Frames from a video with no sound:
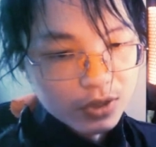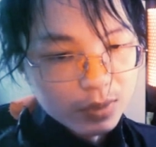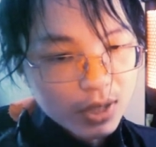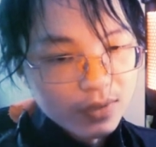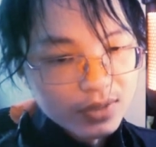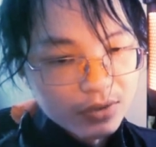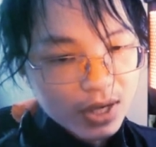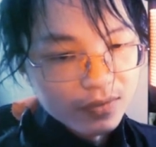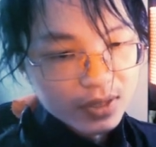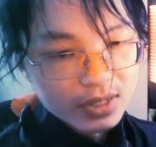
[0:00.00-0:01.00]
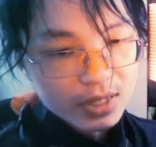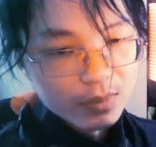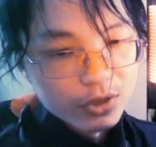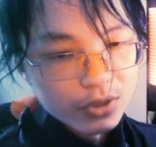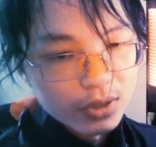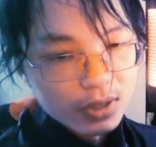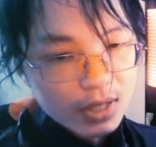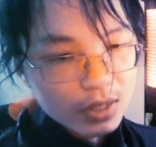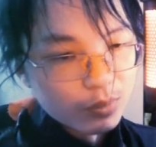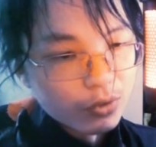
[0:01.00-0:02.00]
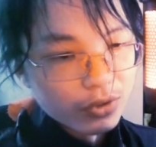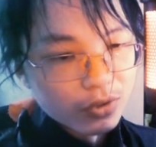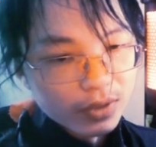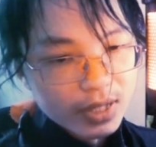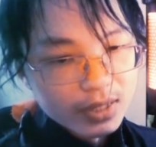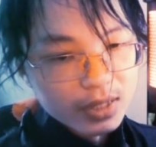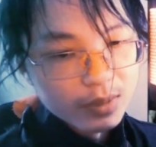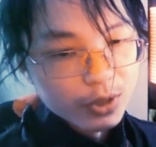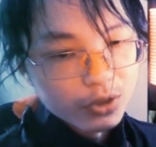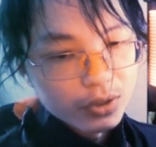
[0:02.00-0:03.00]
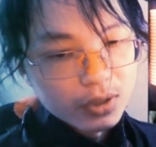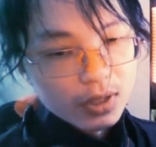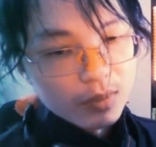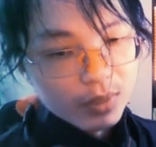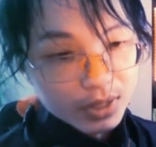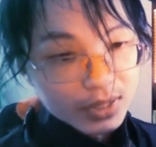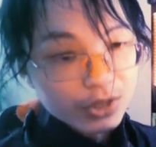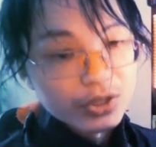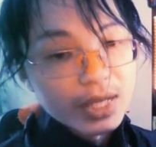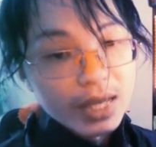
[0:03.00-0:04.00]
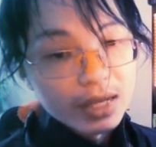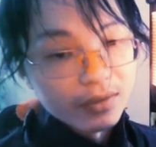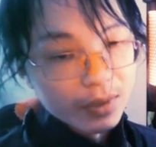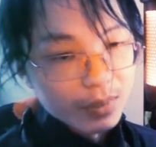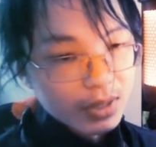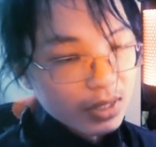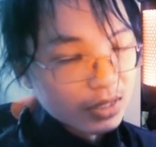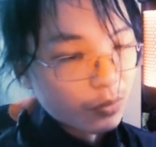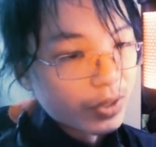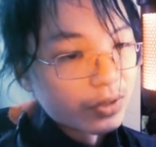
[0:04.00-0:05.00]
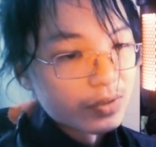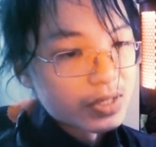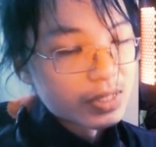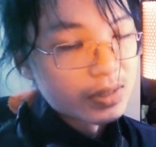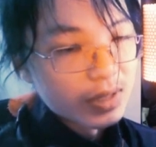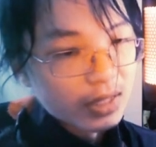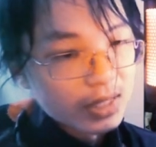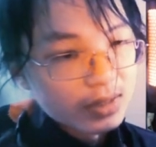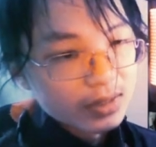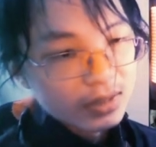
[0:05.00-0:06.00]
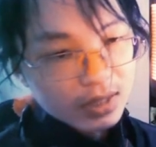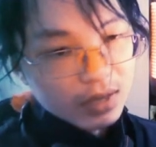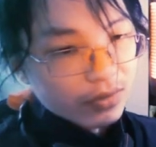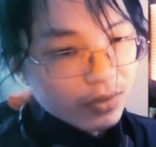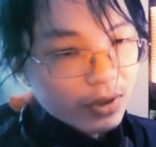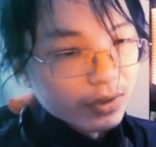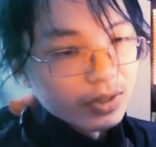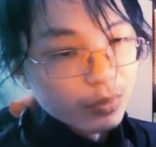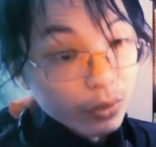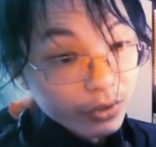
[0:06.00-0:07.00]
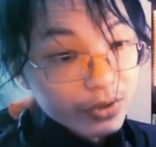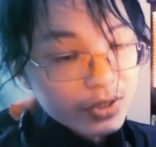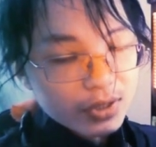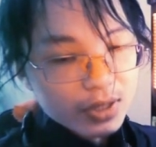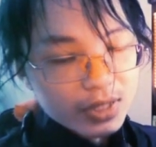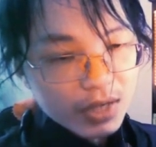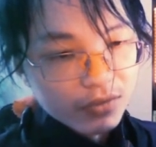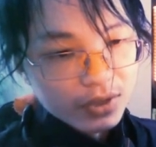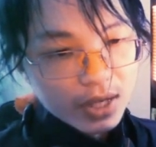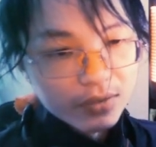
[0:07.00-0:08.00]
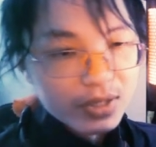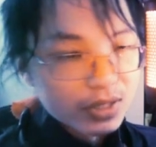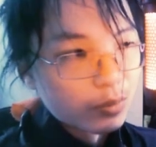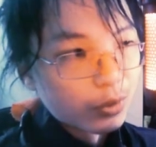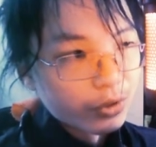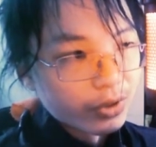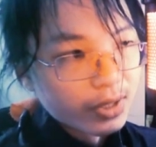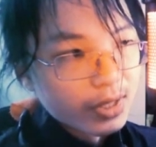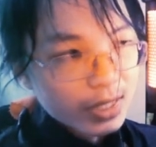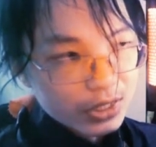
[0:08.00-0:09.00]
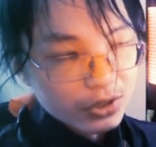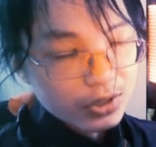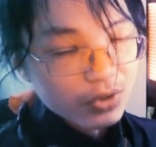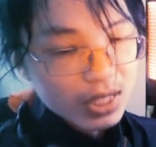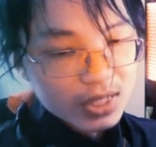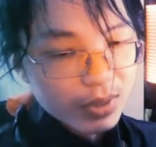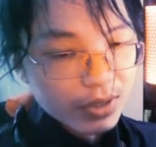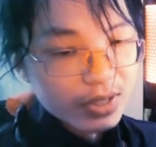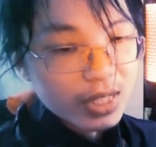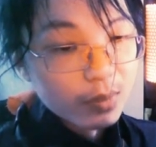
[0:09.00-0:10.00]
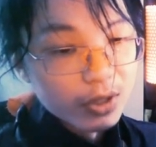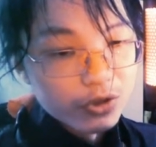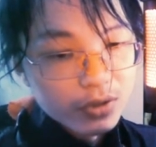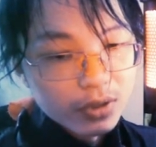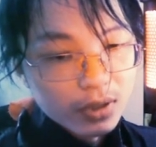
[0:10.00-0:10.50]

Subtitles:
The privacy graphic is an image and the border overlay is an image, but there's actually 8 of them in the window scene. that's to cover for all the borders, because every single border is just a transparent image.